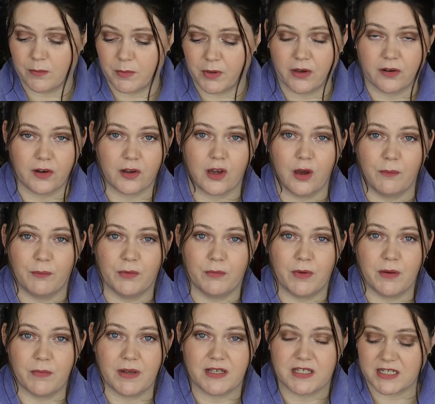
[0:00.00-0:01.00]
of them are going to
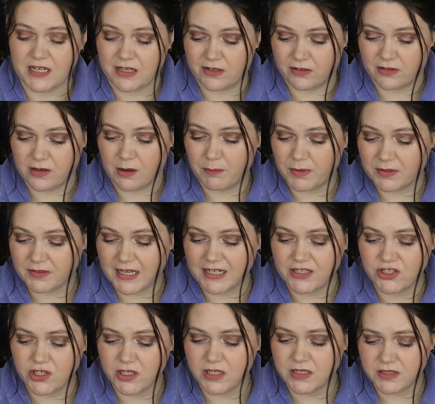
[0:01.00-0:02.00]
compliment my skin or not, but they
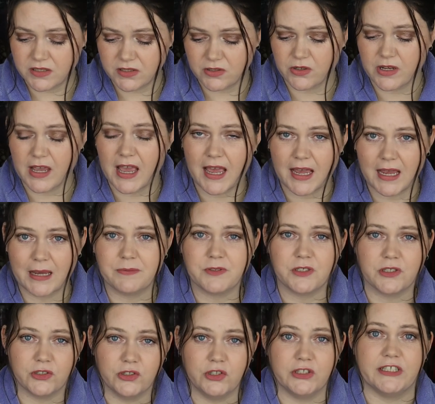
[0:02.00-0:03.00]
just look
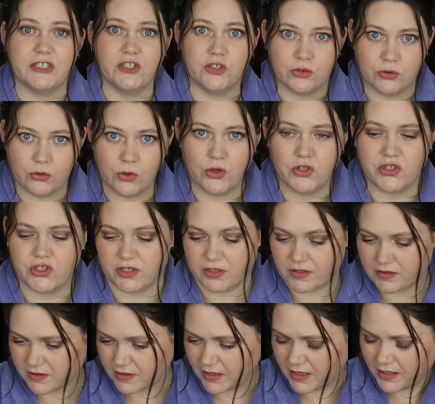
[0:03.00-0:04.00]
absolutely
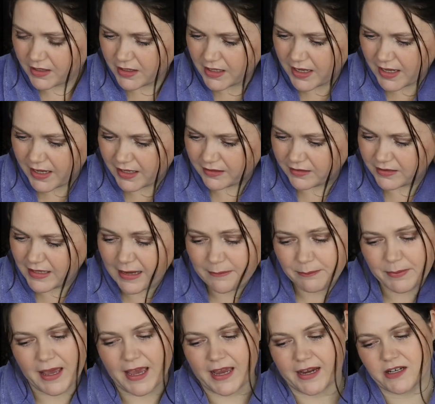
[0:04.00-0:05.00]
gorgeous. And
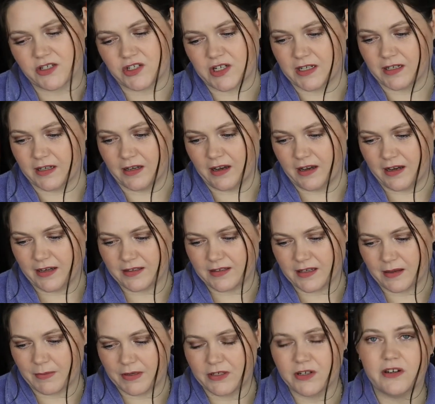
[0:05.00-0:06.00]
that packaging,
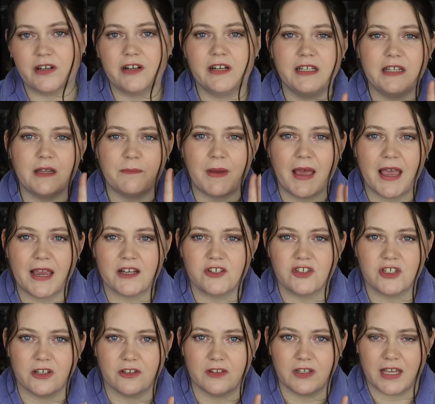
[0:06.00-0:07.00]
guys, I mean, not only the
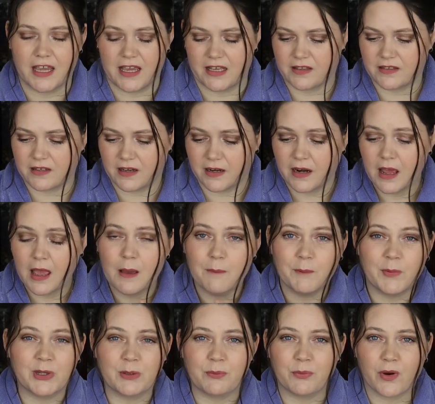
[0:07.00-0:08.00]
packaging on the outside,
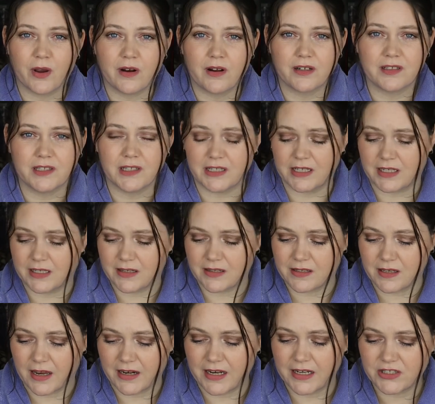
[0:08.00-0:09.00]
but the product on the
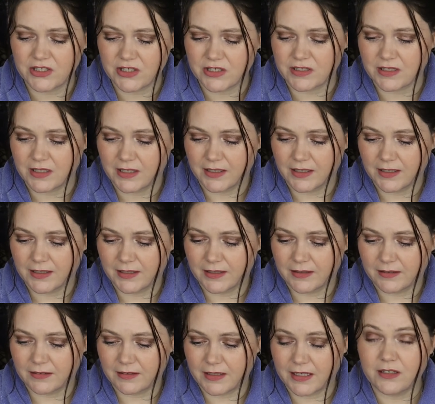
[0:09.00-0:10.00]
inside,
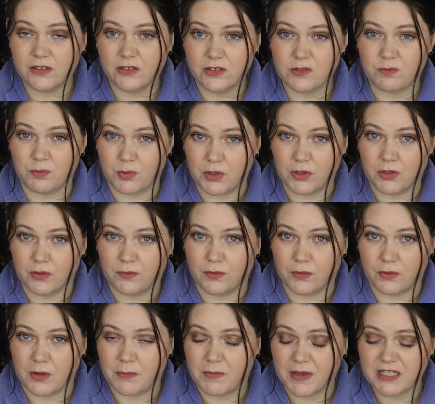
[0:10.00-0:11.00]
it looks
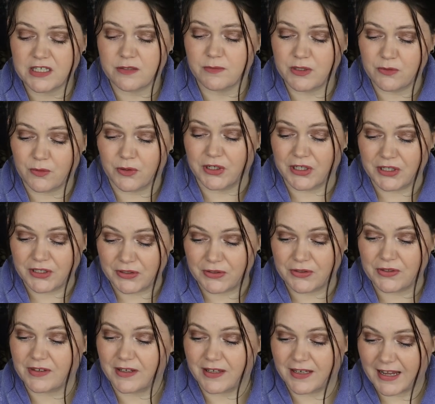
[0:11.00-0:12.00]
beautiful. It makes me want to
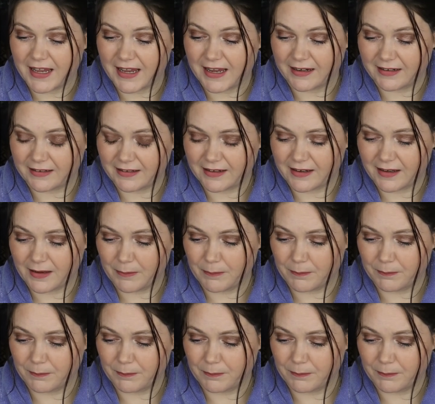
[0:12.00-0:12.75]
use it. And